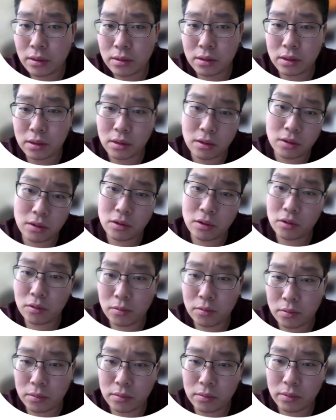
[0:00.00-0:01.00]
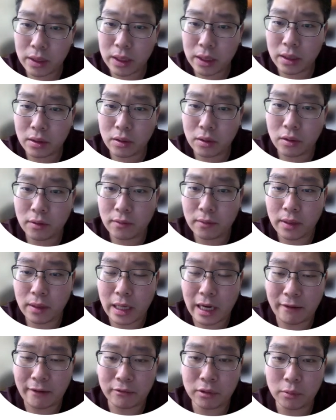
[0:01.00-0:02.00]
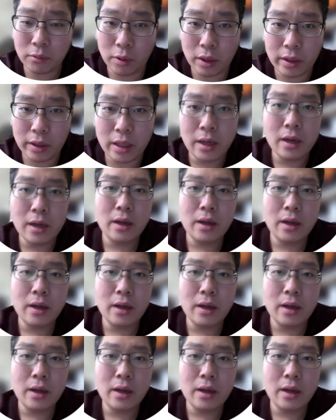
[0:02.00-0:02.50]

so we can go afterward.